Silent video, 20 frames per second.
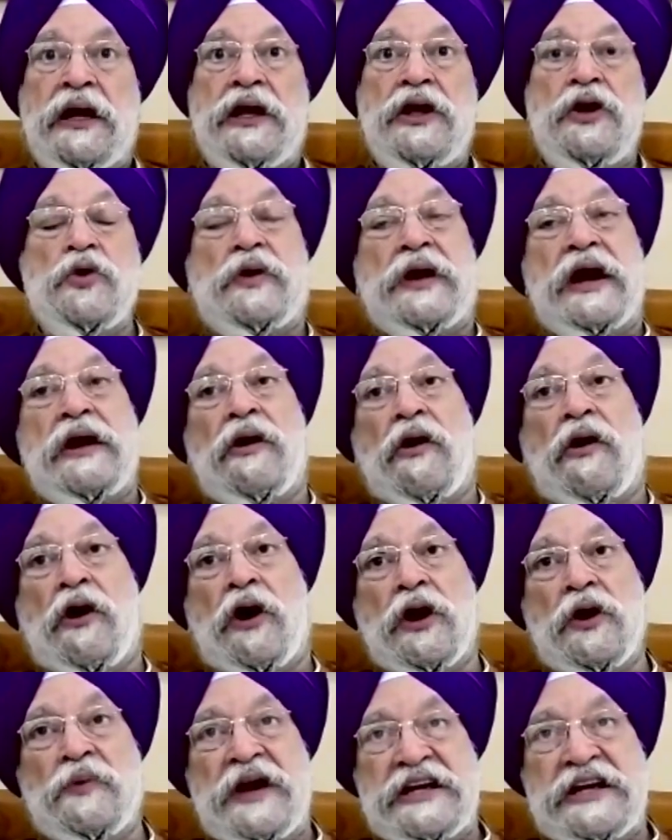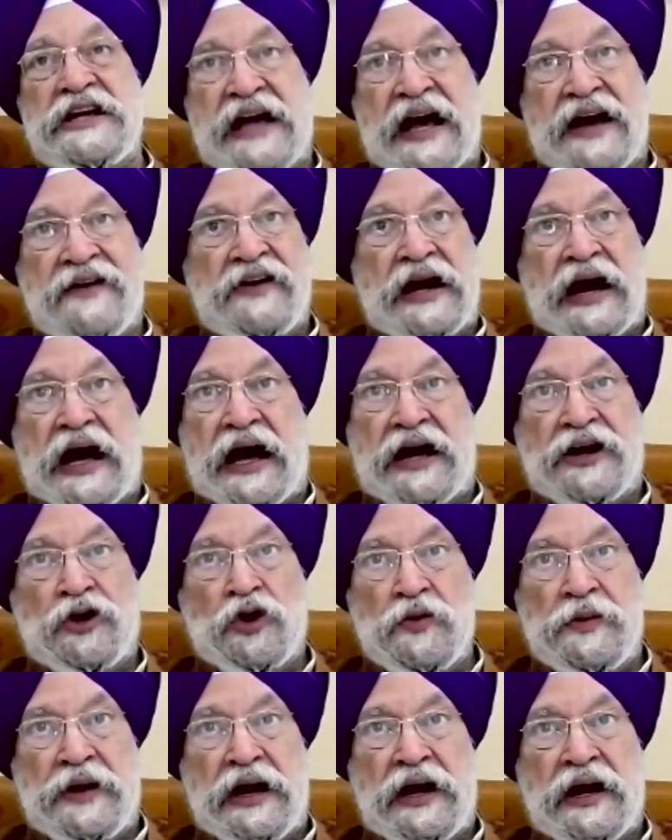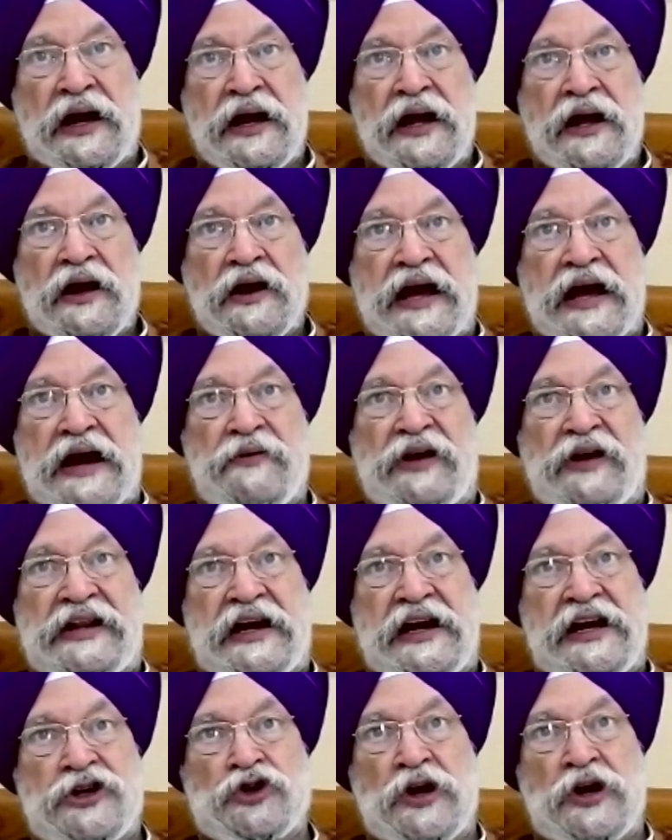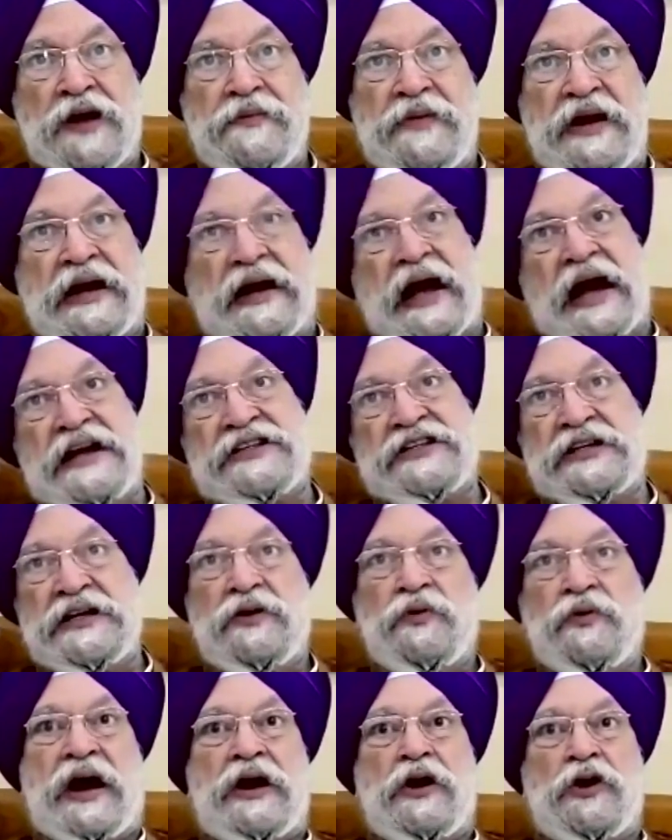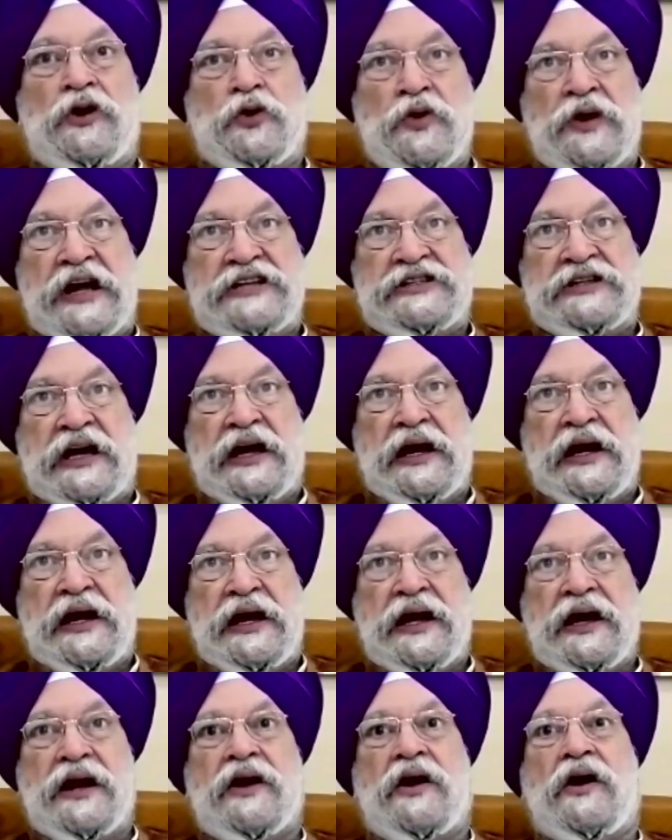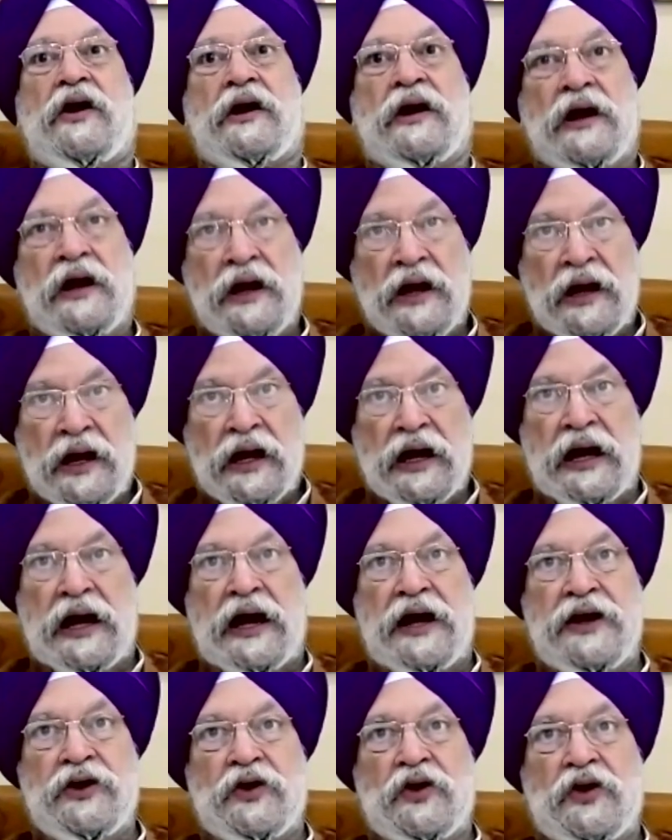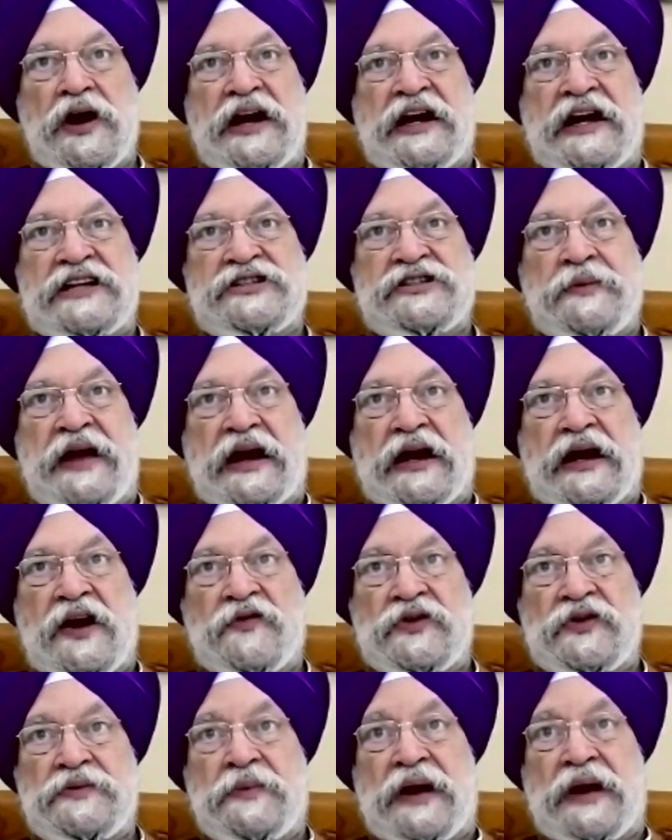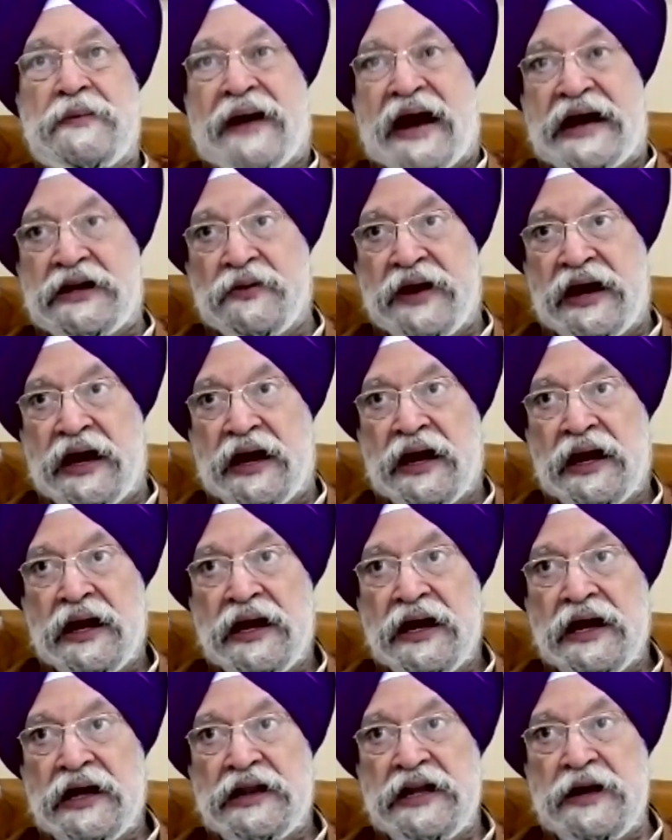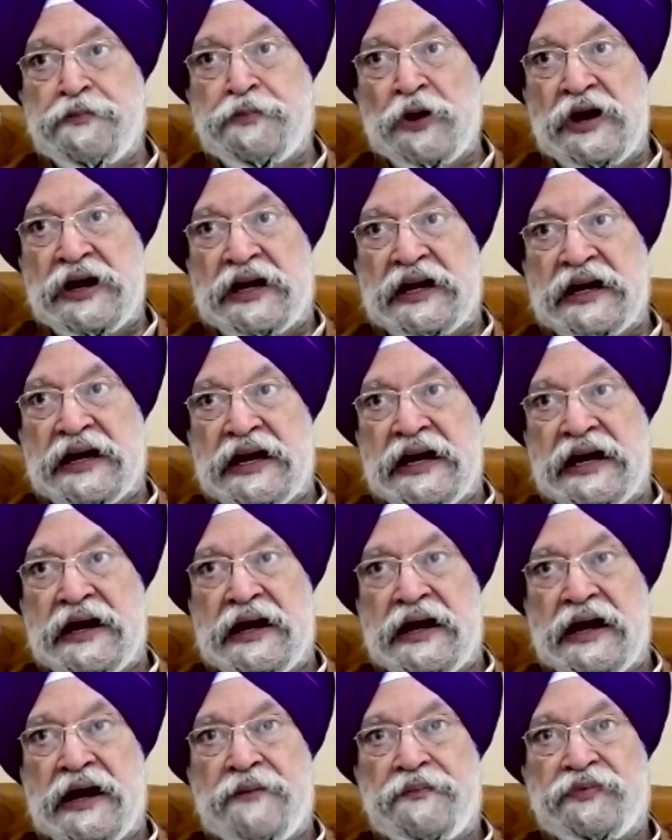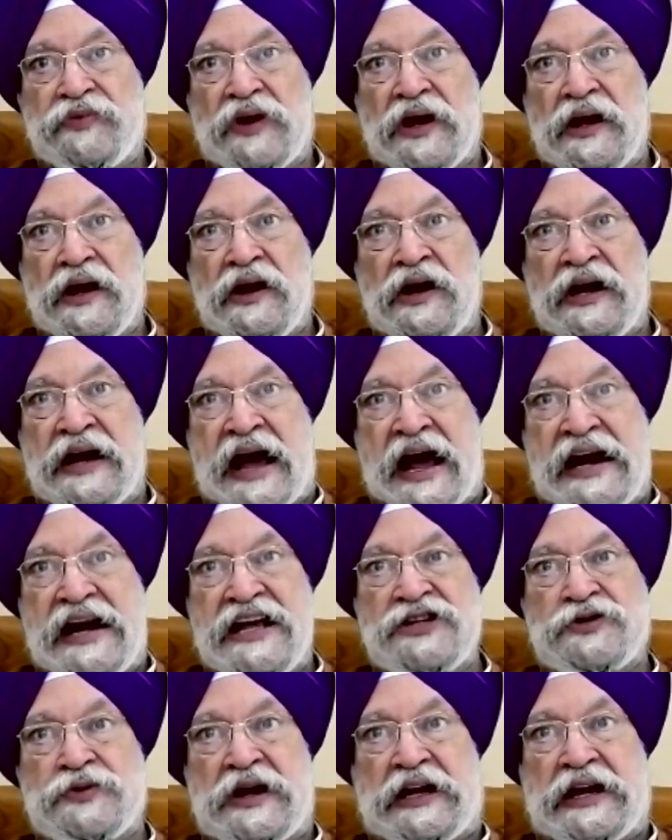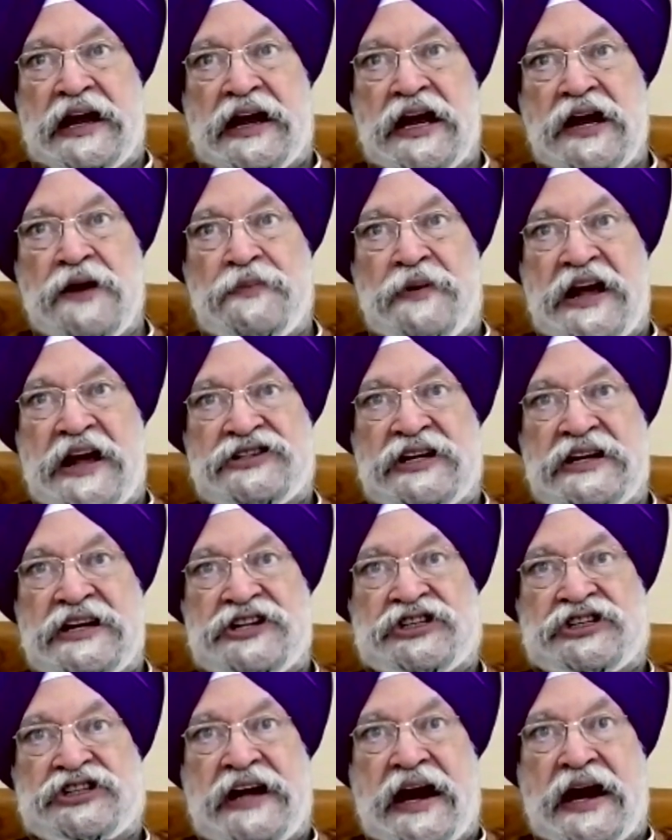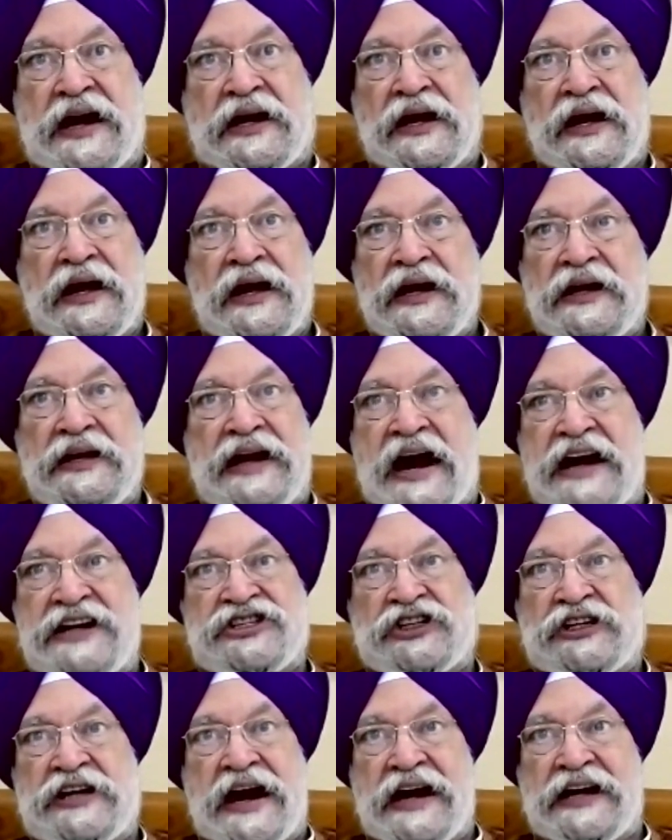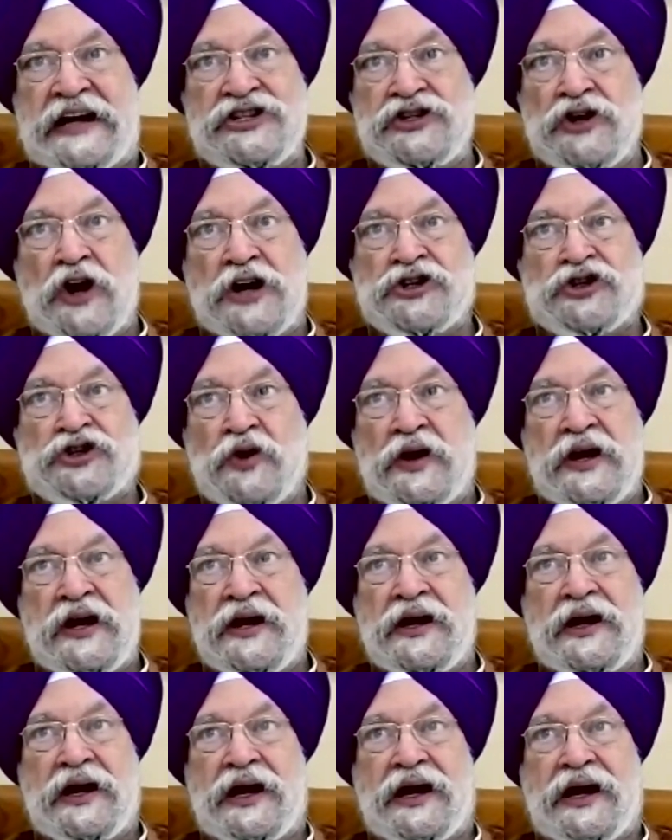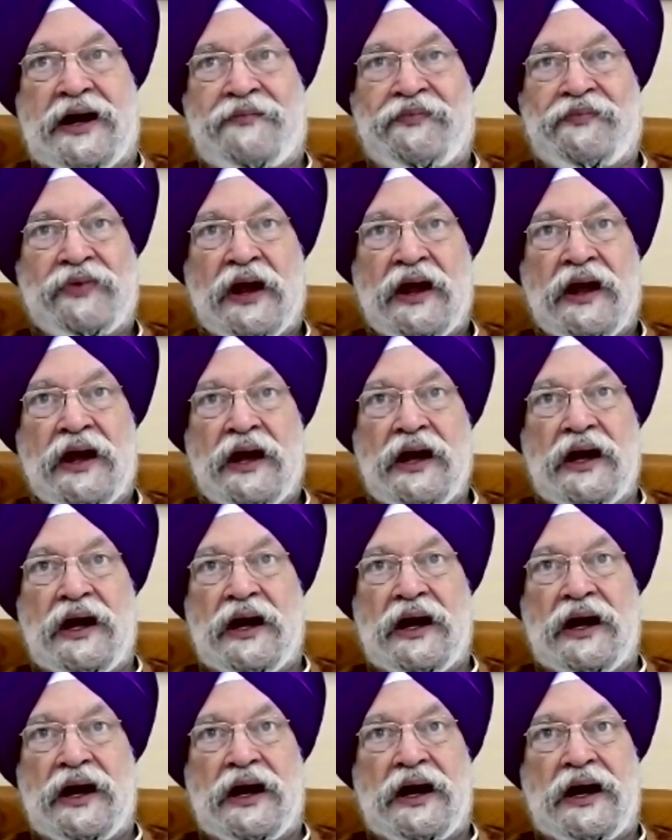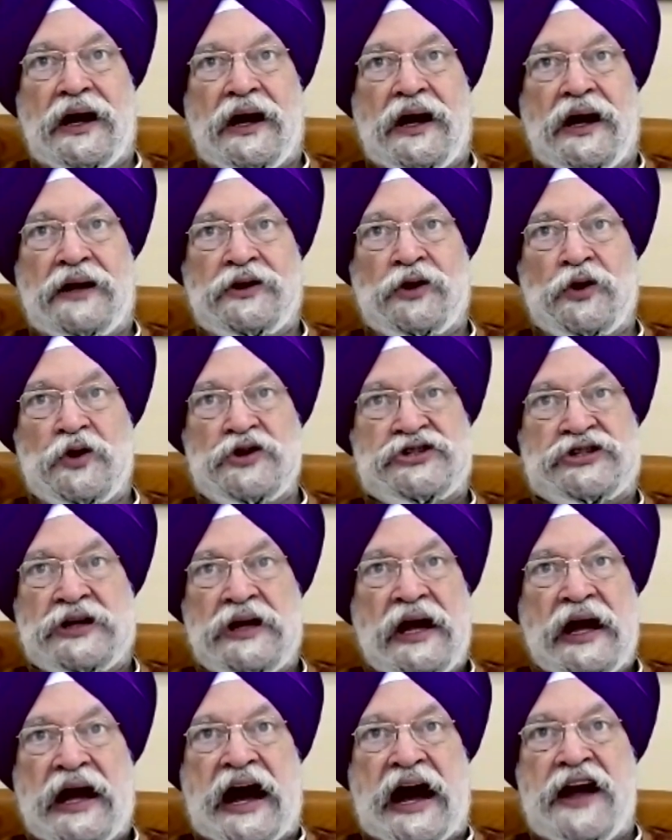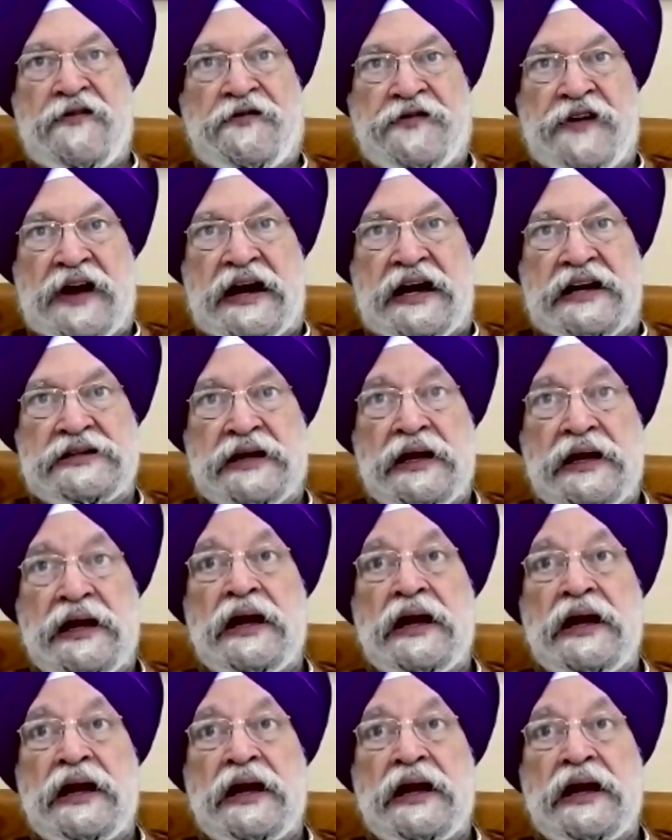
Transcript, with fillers: You can always have an argument whether it should have been cancelled one or two days earlier or uh, you know it doesn't make a difference. But by the way, the political rallies were taking place in a state. That state is not showing uh, uh, uh those high figures.